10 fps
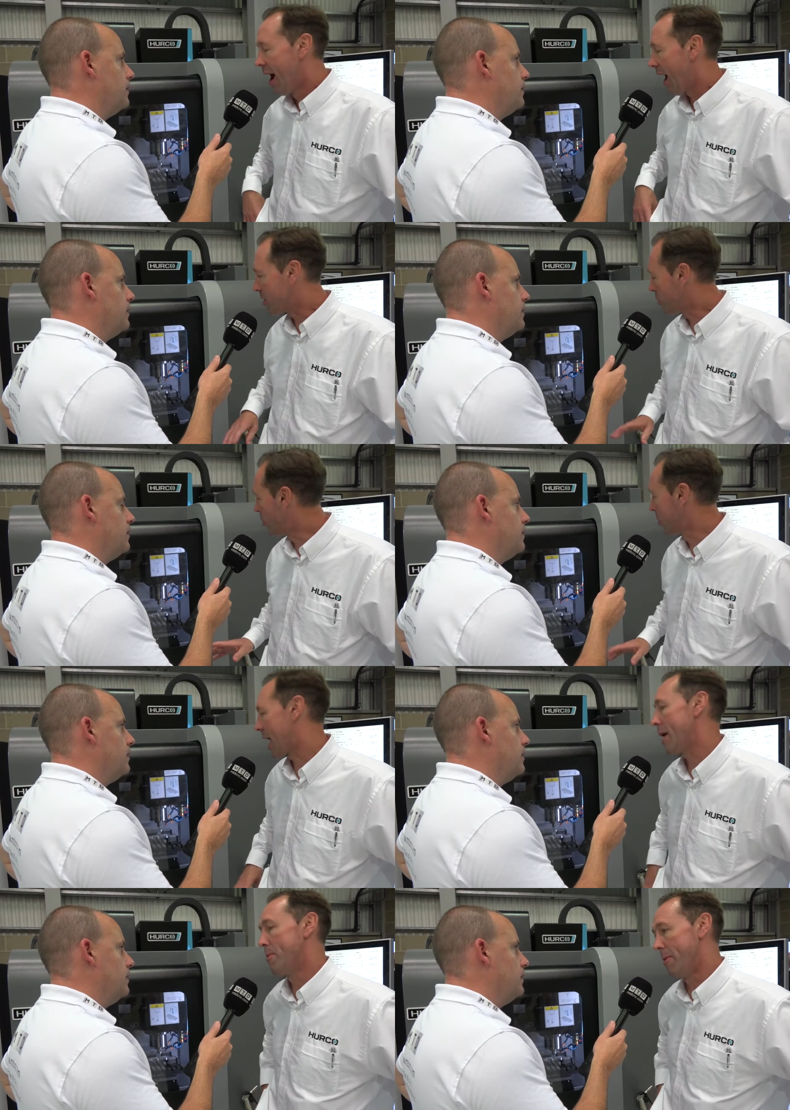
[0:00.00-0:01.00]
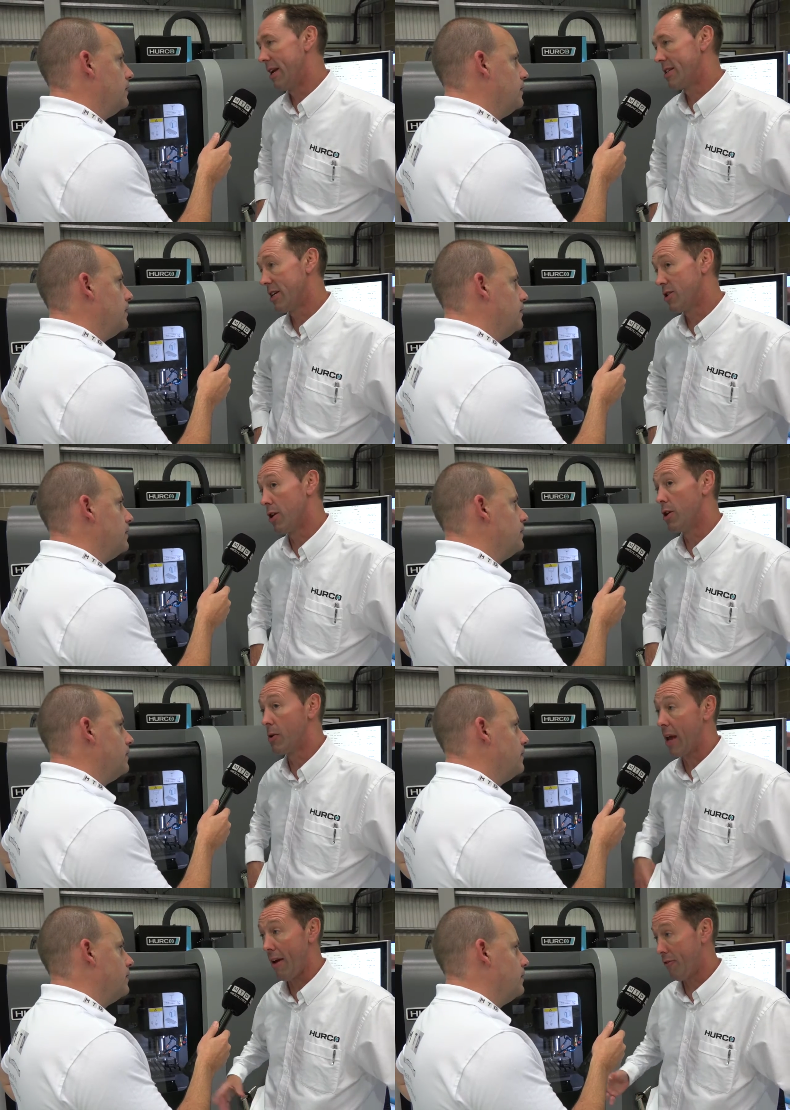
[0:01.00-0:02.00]
Speaker 1: has all the capabilities that
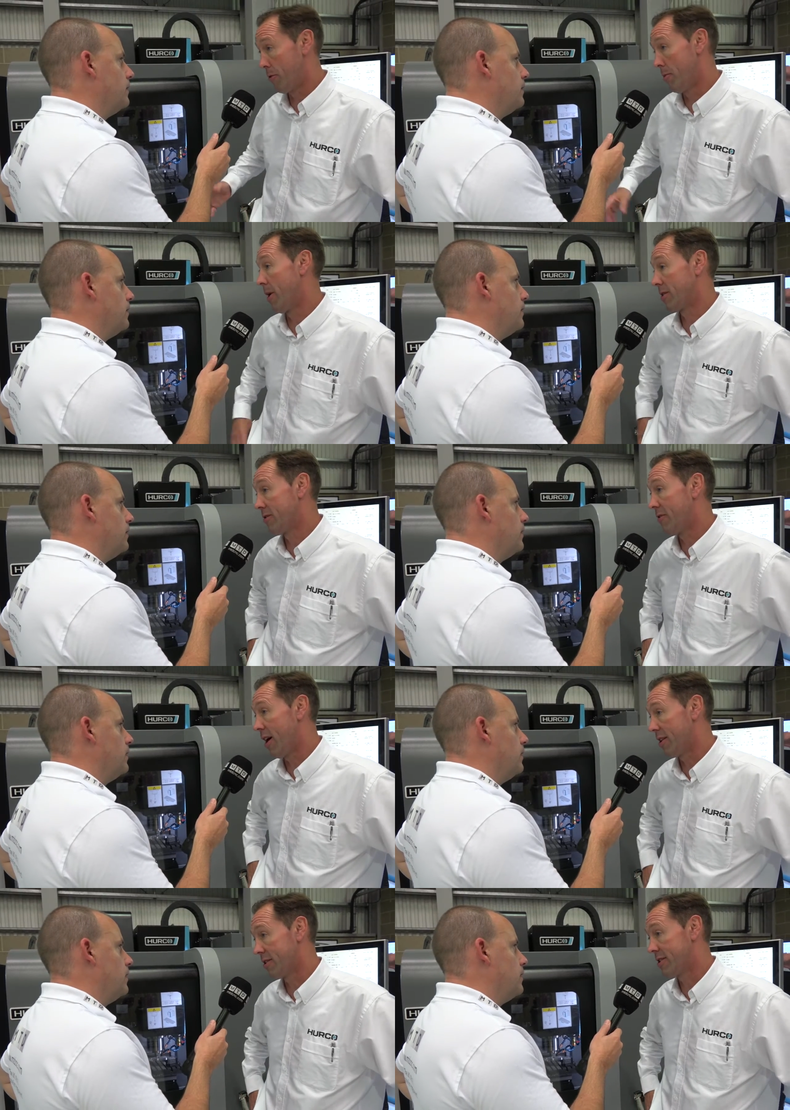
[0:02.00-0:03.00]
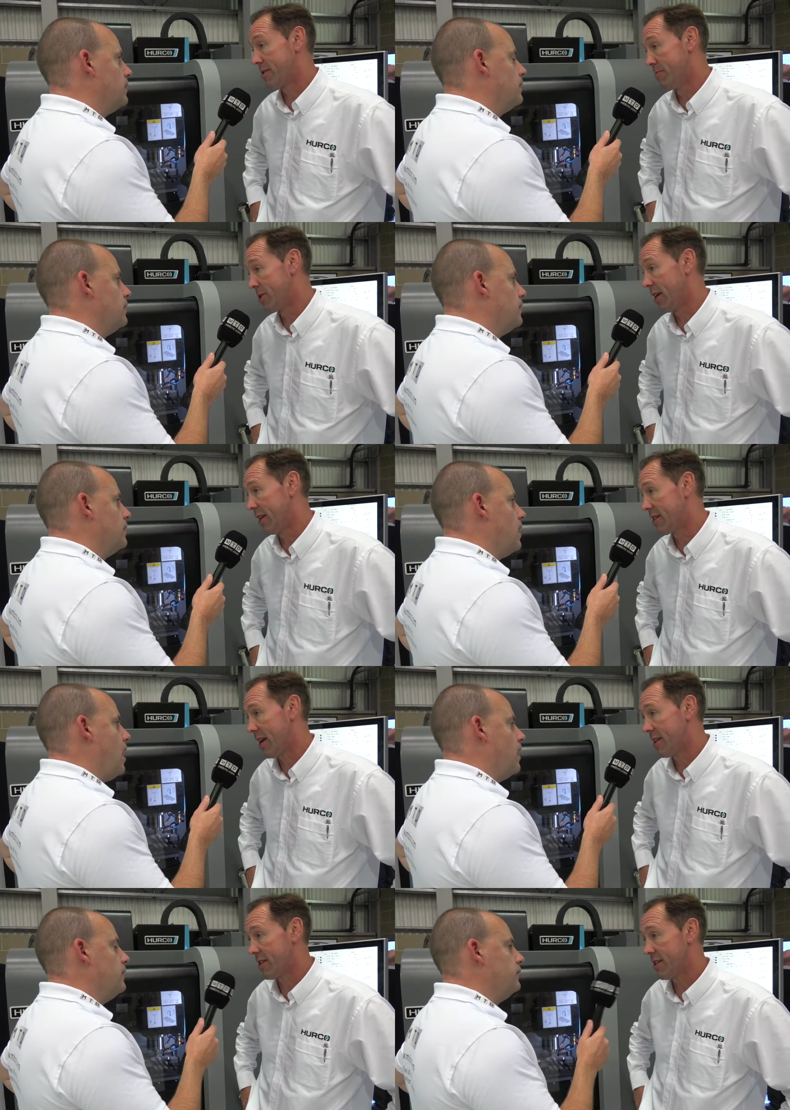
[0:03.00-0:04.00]
you get from the most advanced machining
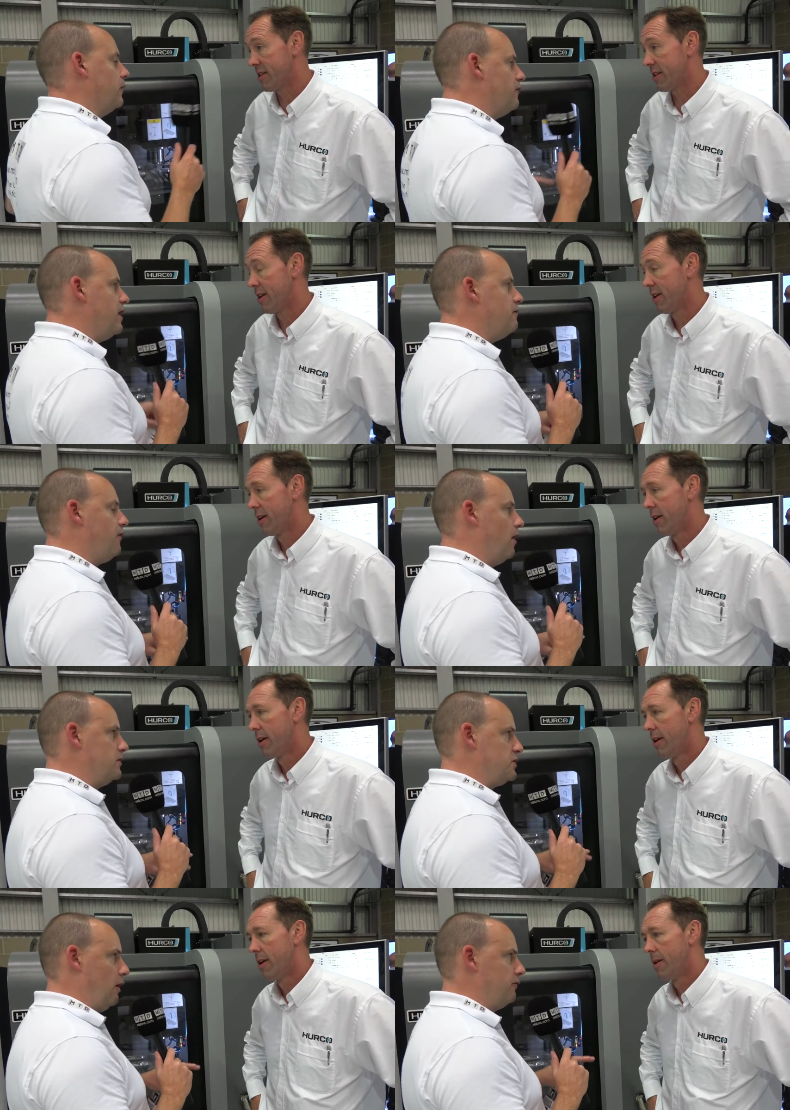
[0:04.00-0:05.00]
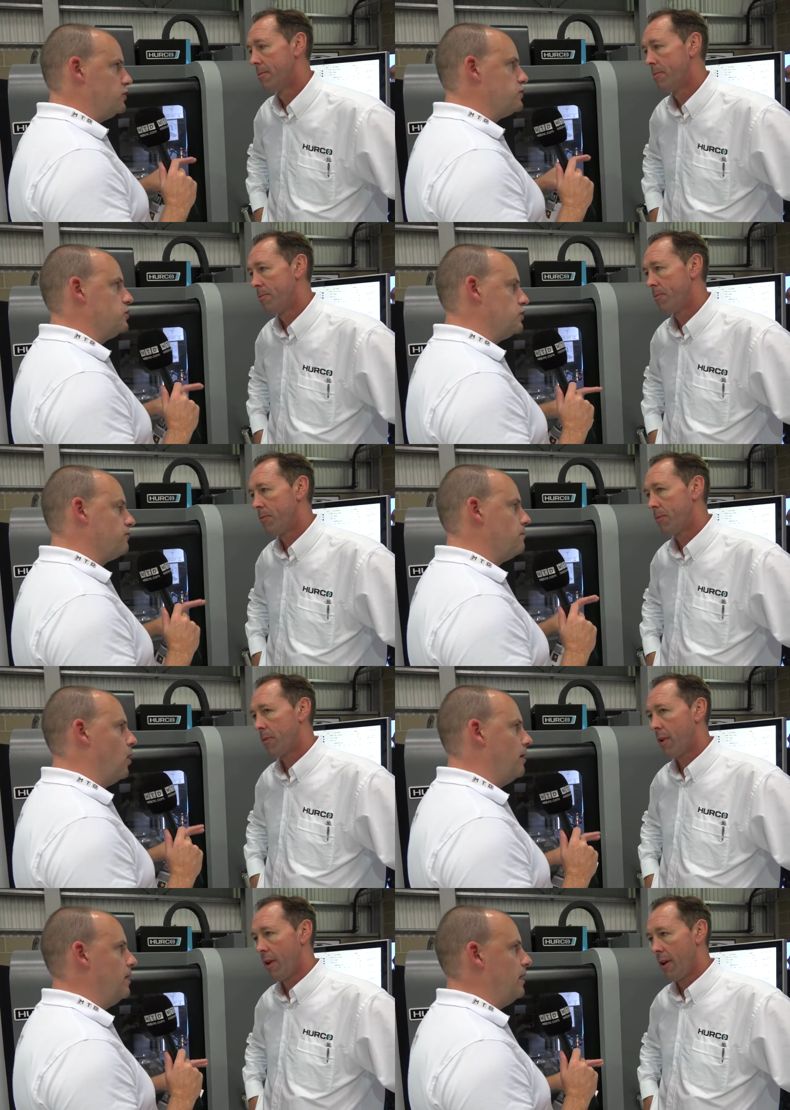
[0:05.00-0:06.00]
centre. So
Speaker 2: the VM5 itself, just, just
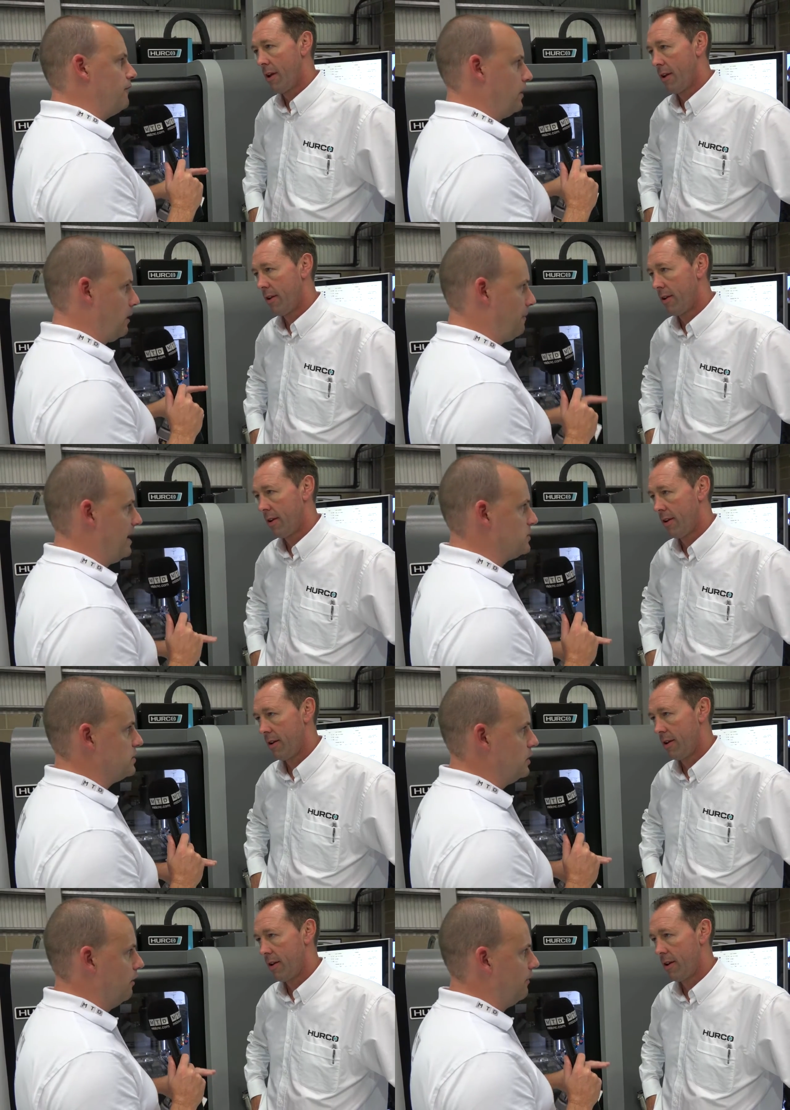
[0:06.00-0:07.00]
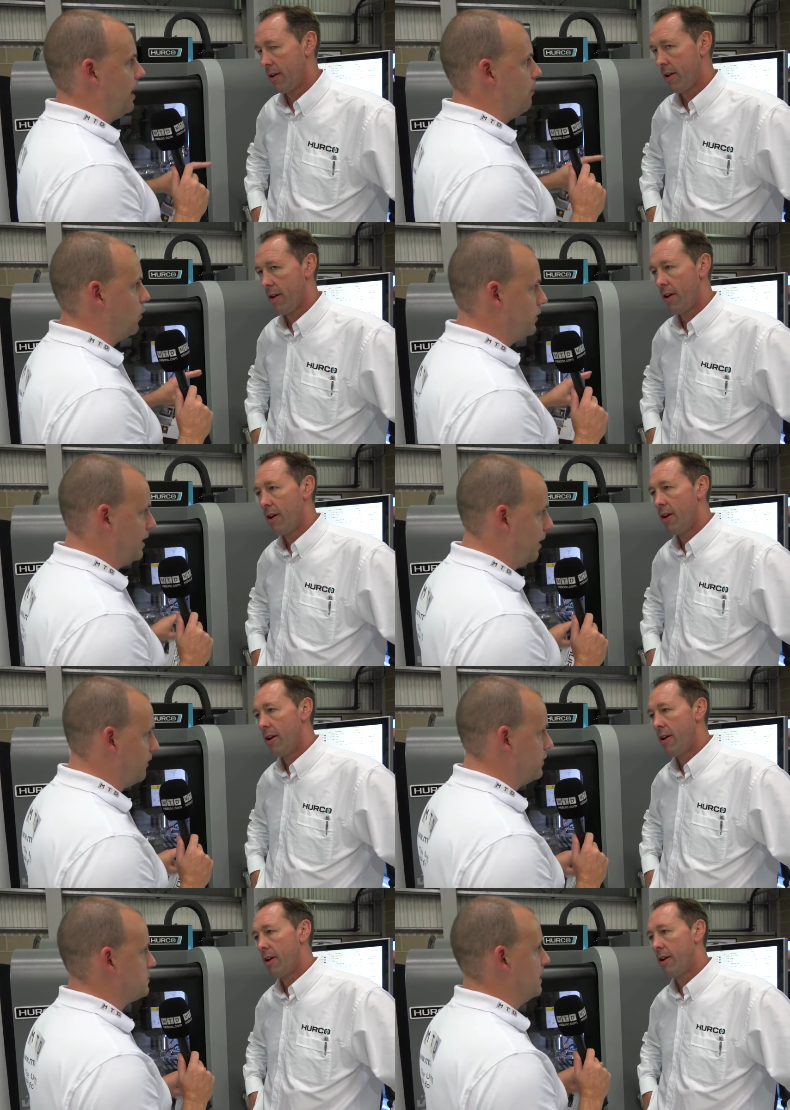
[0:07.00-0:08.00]
remind me of the capacity of it and what you
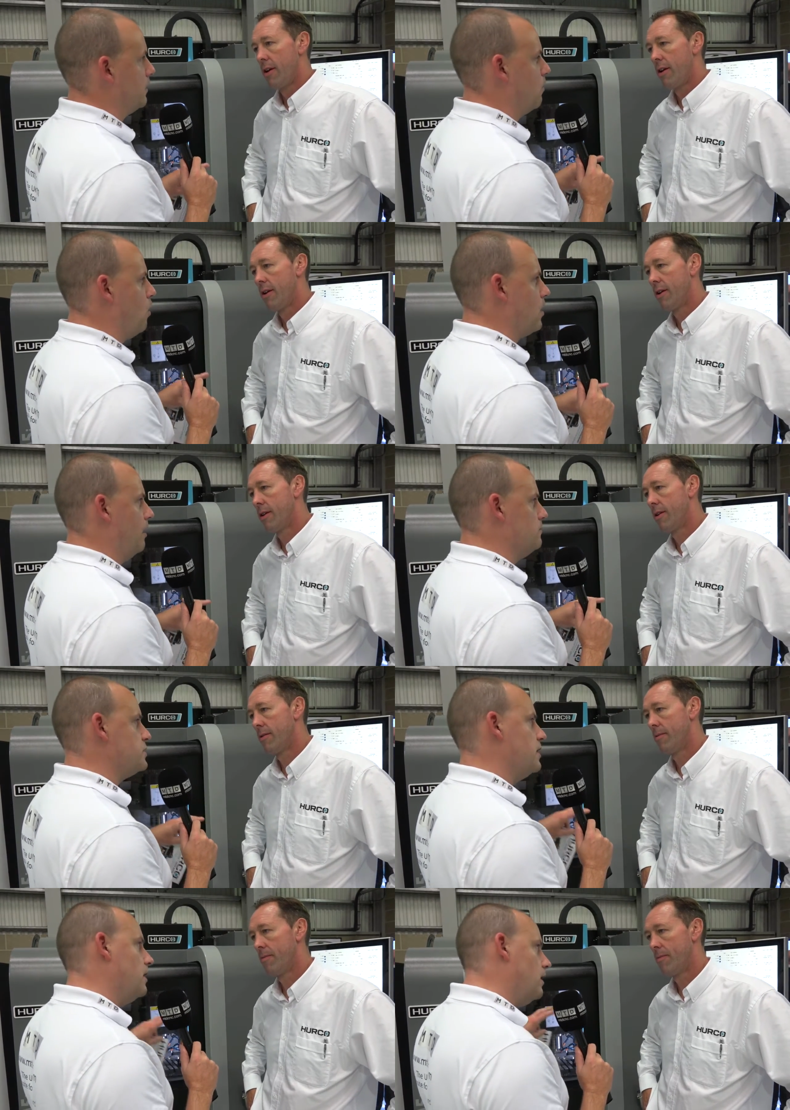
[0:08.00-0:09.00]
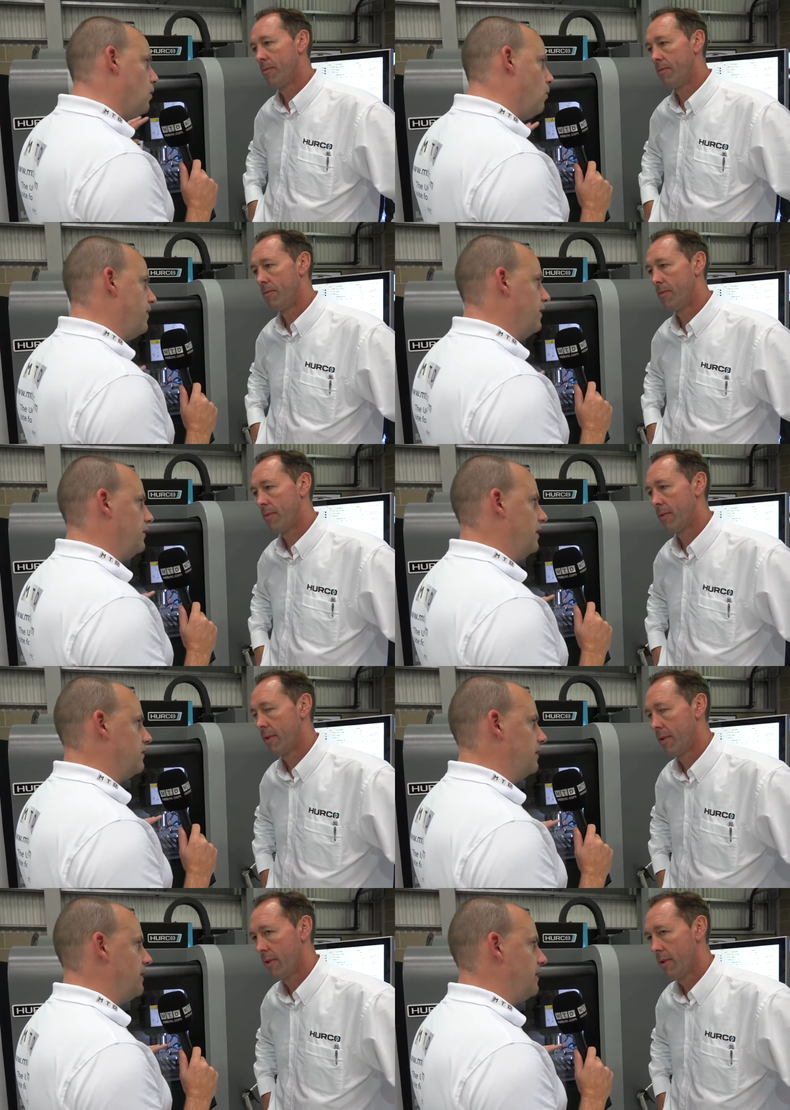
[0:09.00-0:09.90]
get with the spindle and what comes when this hits the